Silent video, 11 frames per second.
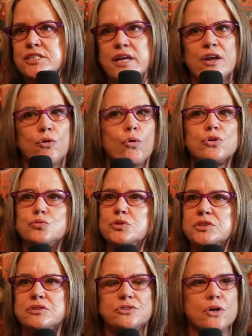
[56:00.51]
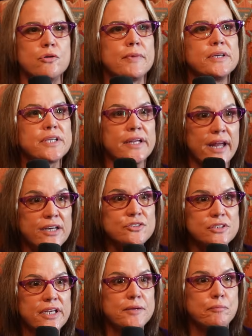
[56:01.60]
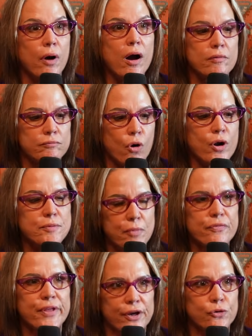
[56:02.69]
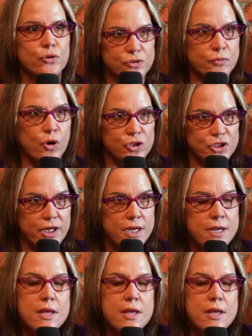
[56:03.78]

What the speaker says: That horse was so amazing. And actually, Marty bought that horse from RJ.